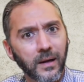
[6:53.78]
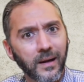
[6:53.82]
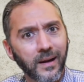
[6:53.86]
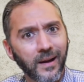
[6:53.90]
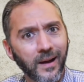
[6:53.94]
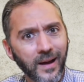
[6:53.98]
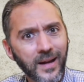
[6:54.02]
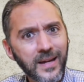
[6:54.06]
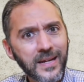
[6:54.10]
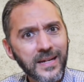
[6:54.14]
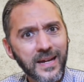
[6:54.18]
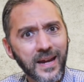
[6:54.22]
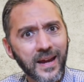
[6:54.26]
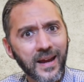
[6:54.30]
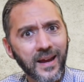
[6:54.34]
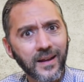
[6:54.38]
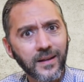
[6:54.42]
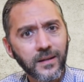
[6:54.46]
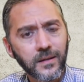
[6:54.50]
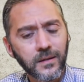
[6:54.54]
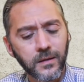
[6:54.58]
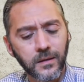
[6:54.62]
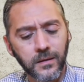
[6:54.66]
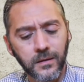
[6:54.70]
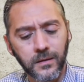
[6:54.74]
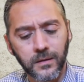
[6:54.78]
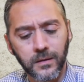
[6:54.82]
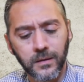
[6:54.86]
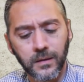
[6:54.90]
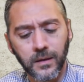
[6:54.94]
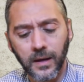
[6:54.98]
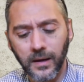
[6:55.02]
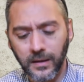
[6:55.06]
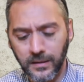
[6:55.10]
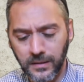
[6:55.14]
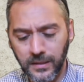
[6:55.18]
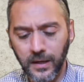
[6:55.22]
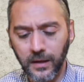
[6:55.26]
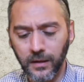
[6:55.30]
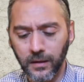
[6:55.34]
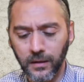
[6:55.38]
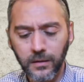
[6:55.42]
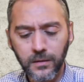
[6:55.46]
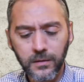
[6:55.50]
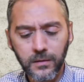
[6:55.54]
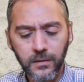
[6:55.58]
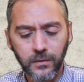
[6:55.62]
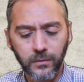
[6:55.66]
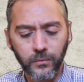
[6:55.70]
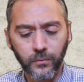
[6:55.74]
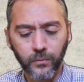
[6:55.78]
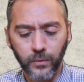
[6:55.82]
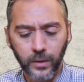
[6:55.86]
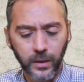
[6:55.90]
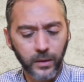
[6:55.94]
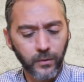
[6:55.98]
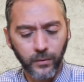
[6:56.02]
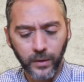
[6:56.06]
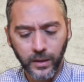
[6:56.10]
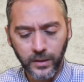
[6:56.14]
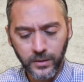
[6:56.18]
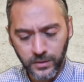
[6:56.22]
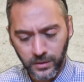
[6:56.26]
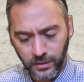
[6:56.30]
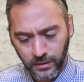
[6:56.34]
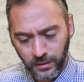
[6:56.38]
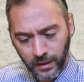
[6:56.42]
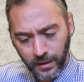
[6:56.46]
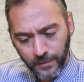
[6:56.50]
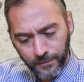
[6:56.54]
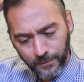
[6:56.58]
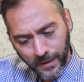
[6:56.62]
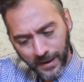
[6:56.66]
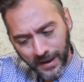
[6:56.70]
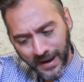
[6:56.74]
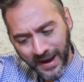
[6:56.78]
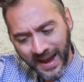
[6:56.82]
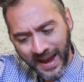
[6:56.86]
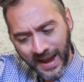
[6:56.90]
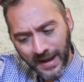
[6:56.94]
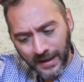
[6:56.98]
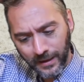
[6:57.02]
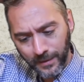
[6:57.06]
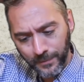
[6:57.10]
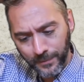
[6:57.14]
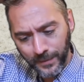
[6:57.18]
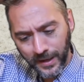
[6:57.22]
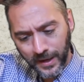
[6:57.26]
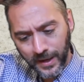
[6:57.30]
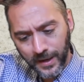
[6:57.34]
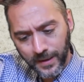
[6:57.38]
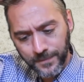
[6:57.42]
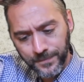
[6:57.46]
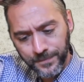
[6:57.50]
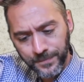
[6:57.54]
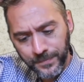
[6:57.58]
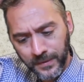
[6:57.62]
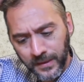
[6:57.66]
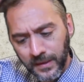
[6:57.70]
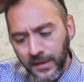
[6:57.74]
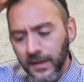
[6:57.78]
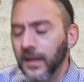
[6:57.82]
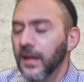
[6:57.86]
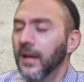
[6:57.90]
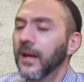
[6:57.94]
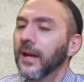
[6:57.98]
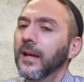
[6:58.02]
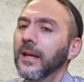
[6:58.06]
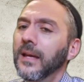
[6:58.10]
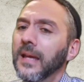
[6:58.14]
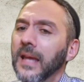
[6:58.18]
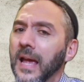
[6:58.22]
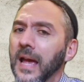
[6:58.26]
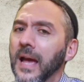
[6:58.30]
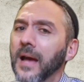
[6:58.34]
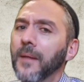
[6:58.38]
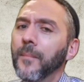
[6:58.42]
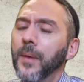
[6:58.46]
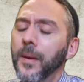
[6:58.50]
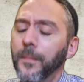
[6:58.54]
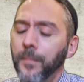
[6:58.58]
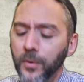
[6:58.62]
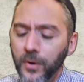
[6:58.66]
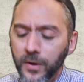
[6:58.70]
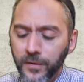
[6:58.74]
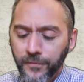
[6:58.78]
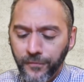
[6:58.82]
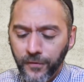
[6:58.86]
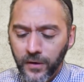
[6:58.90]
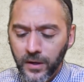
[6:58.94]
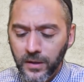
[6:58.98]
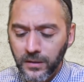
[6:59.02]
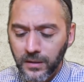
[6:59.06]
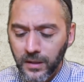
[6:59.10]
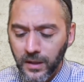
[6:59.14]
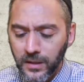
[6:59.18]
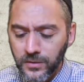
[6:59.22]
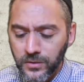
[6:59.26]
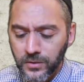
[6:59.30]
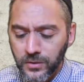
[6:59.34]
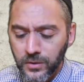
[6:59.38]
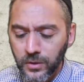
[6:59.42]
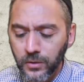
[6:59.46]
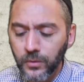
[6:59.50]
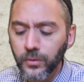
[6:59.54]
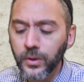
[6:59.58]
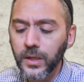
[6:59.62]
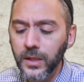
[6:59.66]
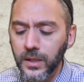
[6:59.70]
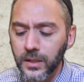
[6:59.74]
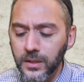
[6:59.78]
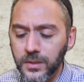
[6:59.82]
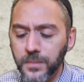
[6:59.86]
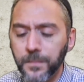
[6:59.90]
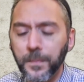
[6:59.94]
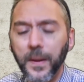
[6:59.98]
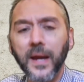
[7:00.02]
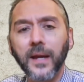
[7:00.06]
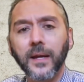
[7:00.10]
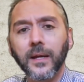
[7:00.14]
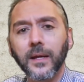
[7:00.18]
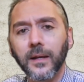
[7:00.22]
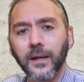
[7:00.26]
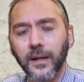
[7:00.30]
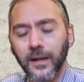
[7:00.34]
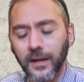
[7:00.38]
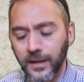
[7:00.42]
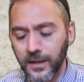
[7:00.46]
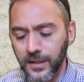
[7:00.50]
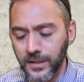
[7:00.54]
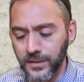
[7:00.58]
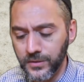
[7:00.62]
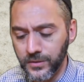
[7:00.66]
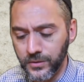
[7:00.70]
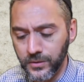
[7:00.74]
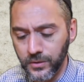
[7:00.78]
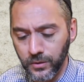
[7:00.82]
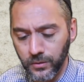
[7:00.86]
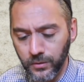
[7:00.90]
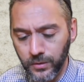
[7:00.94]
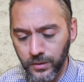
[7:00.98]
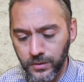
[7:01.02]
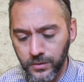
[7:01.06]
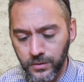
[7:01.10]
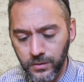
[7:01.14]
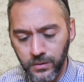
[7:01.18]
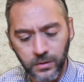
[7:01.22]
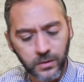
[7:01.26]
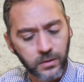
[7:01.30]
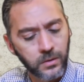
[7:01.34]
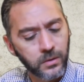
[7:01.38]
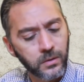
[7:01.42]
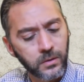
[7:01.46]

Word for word: I can, I tell her, rearranging the, my hat on my head. Yeah, my boyfriend does too. He eats bacon and he's Jewish.